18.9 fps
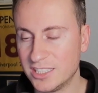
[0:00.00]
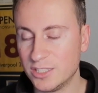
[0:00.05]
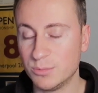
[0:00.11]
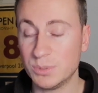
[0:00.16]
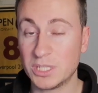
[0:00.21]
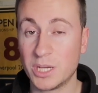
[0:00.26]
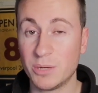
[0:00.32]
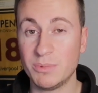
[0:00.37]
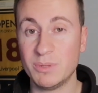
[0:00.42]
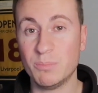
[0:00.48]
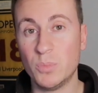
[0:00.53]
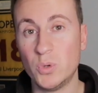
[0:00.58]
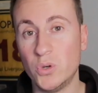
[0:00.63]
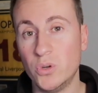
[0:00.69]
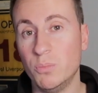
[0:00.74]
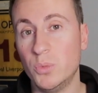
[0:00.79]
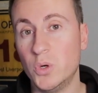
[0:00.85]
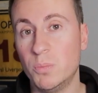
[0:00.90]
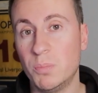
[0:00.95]
is becoming more
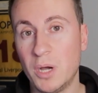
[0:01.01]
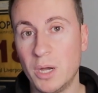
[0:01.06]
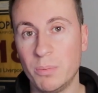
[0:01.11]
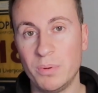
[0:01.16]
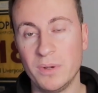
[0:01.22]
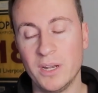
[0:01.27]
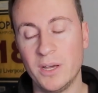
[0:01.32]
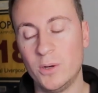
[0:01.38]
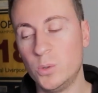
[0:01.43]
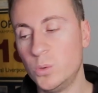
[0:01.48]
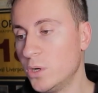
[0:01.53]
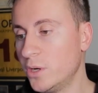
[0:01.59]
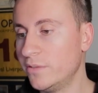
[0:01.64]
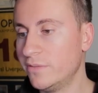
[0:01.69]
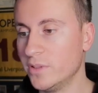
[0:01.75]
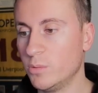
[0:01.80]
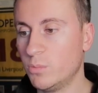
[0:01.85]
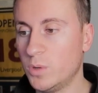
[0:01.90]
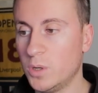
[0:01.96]
and more popular all
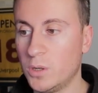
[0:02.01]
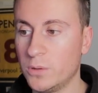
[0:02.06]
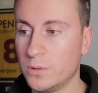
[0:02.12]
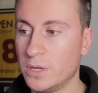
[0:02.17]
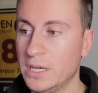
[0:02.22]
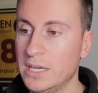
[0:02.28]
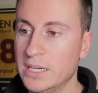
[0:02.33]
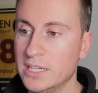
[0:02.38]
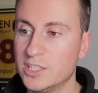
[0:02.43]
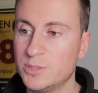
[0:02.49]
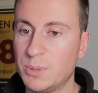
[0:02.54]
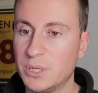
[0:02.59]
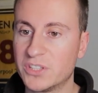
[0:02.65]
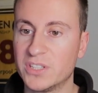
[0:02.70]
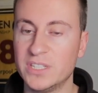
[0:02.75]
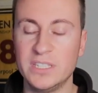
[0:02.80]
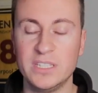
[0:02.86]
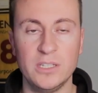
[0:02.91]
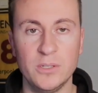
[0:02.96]
over the world,
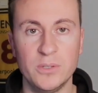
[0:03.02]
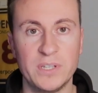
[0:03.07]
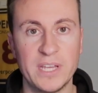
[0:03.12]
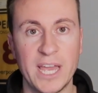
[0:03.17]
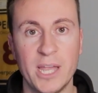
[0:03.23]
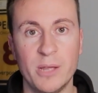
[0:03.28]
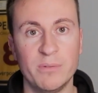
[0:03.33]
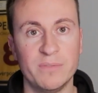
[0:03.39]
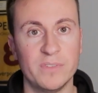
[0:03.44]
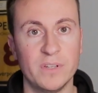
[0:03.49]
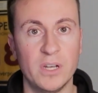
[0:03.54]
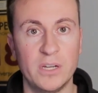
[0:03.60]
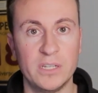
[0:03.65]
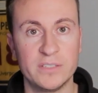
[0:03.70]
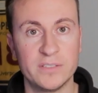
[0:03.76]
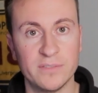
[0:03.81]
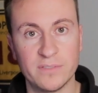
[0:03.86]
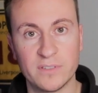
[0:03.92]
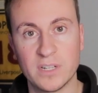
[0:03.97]
especially in the UK with the
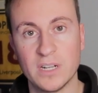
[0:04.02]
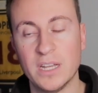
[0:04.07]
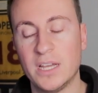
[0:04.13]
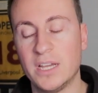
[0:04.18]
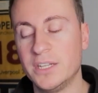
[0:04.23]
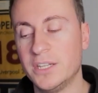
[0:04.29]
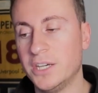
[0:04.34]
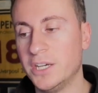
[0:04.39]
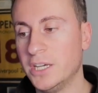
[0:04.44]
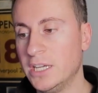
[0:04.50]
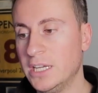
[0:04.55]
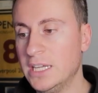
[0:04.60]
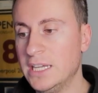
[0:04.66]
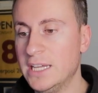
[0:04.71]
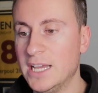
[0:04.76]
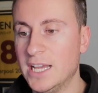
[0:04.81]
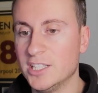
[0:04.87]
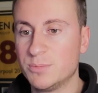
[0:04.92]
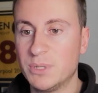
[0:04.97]
likes of Klarna,
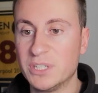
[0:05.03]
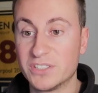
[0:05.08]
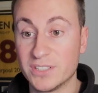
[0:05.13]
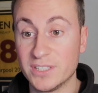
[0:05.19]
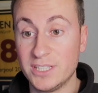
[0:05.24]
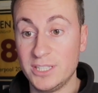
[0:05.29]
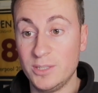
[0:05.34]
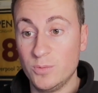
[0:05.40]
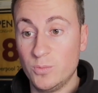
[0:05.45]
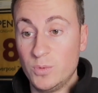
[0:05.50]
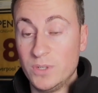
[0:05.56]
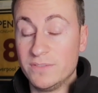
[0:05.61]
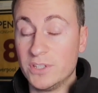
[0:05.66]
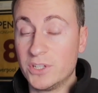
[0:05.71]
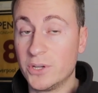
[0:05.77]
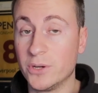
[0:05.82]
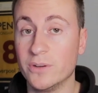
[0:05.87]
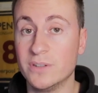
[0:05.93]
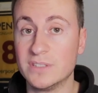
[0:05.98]
especially with the
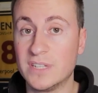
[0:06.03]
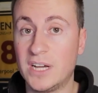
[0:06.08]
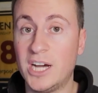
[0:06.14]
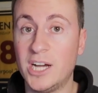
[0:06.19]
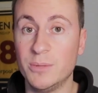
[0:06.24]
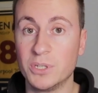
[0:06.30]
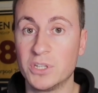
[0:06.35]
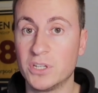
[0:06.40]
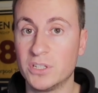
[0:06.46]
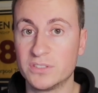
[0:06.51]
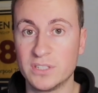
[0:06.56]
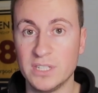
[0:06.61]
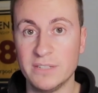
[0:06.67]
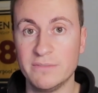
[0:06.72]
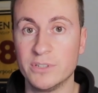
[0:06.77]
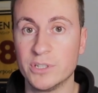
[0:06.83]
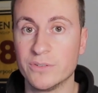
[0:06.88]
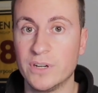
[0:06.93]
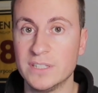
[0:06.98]
current time, the cost of
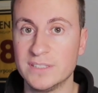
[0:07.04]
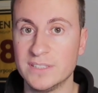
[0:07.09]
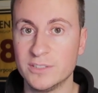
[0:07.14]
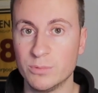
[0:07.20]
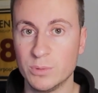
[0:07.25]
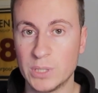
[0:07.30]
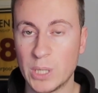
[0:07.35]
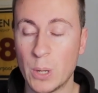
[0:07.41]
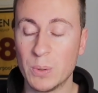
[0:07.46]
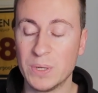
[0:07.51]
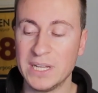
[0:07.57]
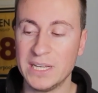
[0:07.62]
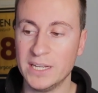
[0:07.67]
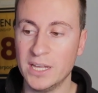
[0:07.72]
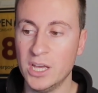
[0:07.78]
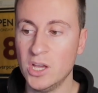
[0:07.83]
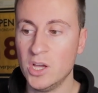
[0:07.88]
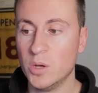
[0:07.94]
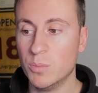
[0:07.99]
living crisis we're going in.
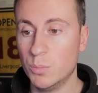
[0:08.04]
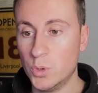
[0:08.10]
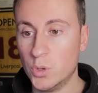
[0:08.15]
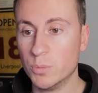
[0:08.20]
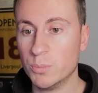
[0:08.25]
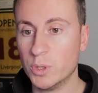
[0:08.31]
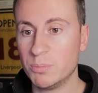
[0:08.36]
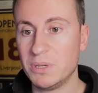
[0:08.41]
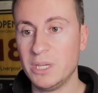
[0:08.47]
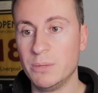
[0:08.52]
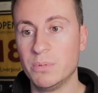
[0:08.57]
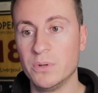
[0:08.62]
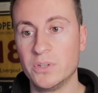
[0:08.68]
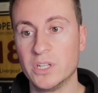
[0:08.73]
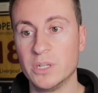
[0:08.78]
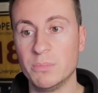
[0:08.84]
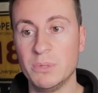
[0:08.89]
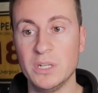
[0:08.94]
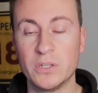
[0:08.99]
More and more people are
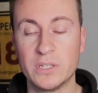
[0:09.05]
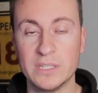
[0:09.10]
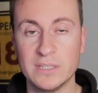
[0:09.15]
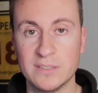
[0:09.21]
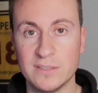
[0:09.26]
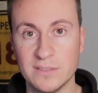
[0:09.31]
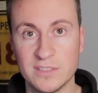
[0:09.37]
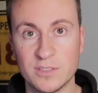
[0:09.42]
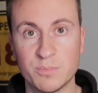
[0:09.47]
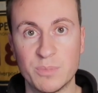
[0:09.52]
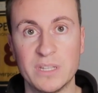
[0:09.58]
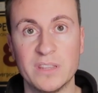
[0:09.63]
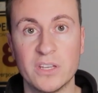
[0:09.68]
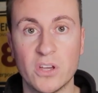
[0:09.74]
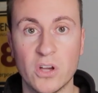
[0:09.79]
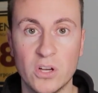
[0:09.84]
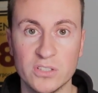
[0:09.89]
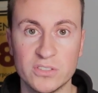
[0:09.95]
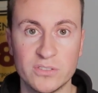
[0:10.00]
going to be looking to spread the
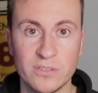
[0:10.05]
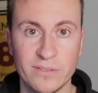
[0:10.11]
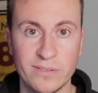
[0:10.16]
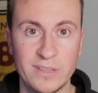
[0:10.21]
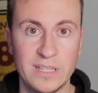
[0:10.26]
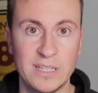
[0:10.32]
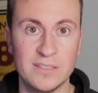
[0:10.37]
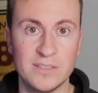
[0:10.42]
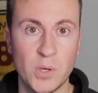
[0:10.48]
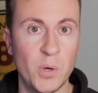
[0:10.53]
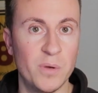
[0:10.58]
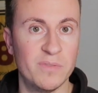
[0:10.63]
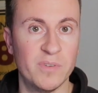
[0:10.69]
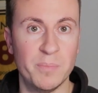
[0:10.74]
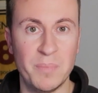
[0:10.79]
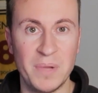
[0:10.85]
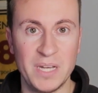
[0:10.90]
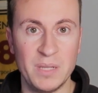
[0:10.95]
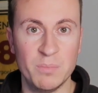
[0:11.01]
cost of things over
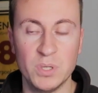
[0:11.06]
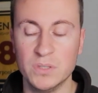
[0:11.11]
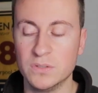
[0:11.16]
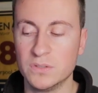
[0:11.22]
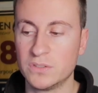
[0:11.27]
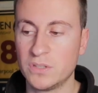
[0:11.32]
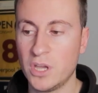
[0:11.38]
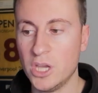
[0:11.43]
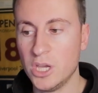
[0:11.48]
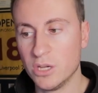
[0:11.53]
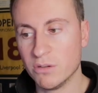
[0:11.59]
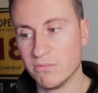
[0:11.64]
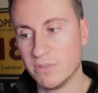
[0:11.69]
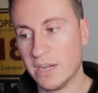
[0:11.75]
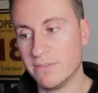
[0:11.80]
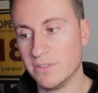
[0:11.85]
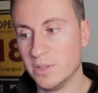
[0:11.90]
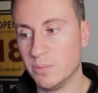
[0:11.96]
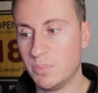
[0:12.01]
many months
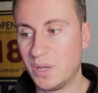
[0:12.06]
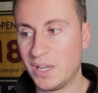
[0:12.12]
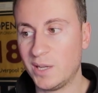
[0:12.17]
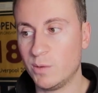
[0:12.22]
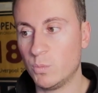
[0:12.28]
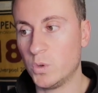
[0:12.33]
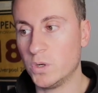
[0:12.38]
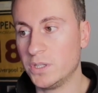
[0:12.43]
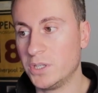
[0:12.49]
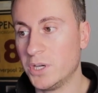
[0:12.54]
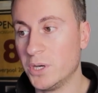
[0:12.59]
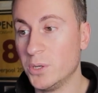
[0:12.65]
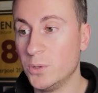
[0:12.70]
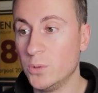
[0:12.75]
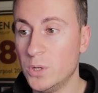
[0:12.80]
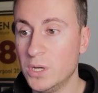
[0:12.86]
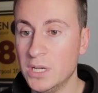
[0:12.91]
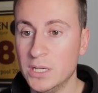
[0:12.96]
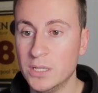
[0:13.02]
rather than paying one go.
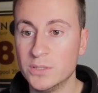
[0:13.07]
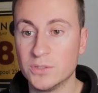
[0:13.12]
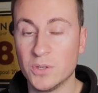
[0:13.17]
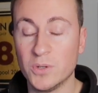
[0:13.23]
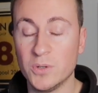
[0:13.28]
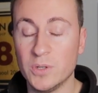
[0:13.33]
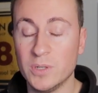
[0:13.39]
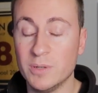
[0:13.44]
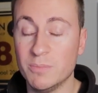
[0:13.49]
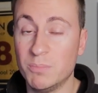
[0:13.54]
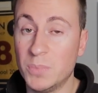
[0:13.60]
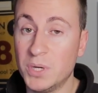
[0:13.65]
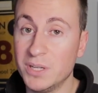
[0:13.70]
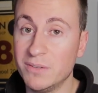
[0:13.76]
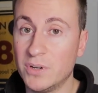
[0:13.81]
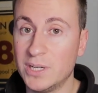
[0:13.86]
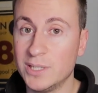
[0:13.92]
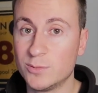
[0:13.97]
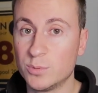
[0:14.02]
So my
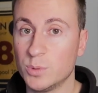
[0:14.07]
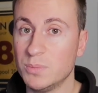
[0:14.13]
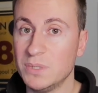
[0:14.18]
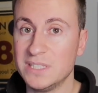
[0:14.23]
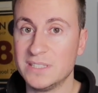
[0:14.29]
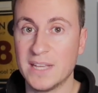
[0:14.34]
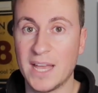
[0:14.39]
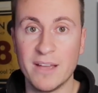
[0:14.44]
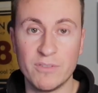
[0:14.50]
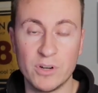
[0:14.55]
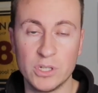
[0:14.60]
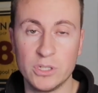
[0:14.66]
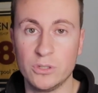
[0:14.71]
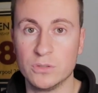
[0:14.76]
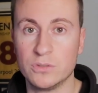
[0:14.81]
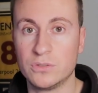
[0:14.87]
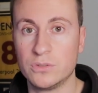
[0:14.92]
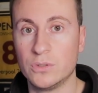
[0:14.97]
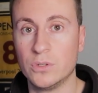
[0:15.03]
advice would be to have it on
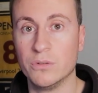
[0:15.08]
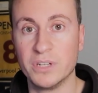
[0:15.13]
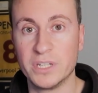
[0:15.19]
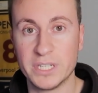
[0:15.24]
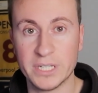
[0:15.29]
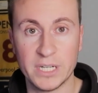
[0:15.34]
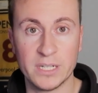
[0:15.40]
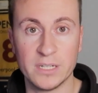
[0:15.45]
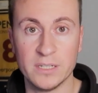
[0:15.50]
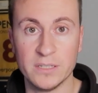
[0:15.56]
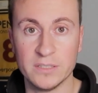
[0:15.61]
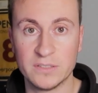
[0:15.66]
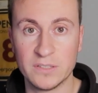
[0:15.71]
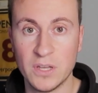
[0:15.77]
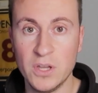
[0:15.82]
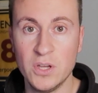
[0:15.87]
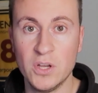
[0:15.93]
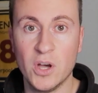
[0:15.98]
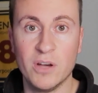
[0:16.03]
your store regardless
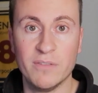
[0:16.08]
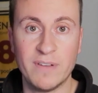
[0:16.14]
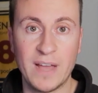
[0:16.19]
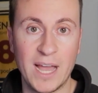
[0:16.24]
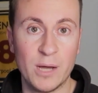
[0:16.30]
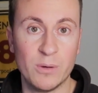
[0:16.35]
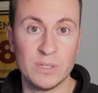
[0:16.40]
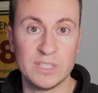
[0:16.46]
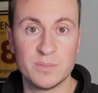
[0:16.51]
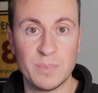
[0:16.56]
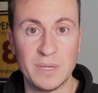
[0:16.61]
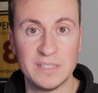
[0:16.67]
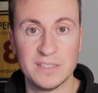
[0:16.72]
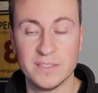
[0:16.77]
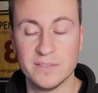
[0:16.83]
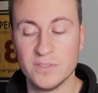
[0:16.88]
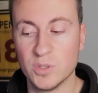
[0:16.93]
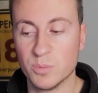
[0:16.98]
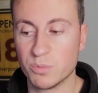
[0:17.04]
of how
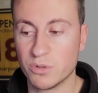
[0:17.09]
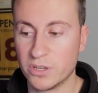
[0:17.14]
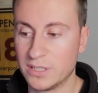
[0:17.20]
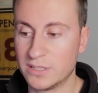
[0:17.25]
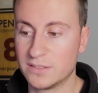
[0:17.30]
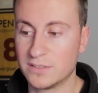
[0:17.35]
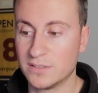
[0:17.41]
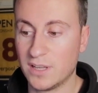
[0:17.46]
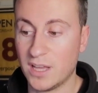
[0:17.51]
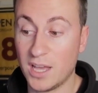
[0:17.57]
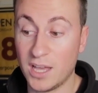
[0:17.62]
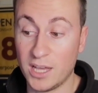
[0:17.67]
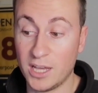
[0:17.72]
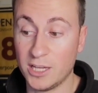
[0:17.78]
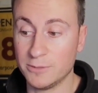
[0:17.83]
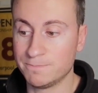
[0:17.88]
expensive your products are.